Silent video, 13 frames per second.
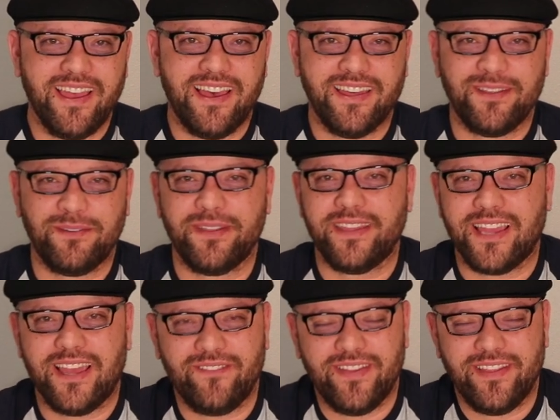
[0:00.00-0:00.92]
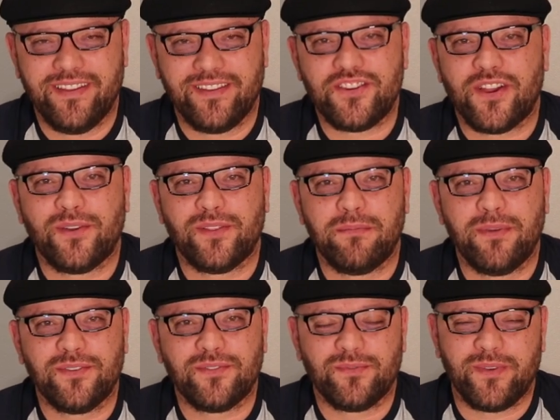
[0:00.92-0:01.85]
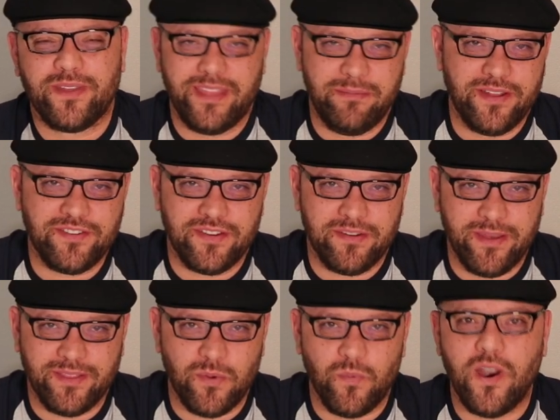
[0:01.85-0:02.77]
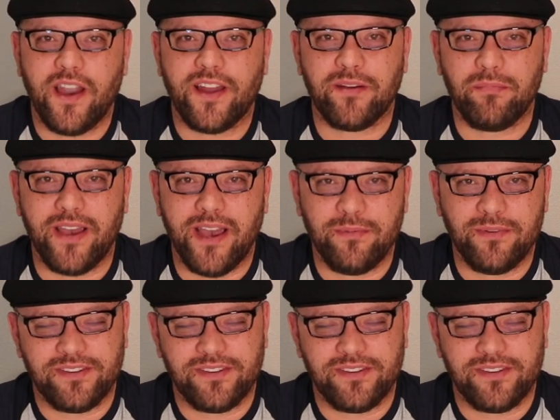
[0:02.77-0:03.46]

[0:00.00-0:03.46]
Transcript: Uh, the one that got me to chuckle the most was when they mentioned about the WaterBOB,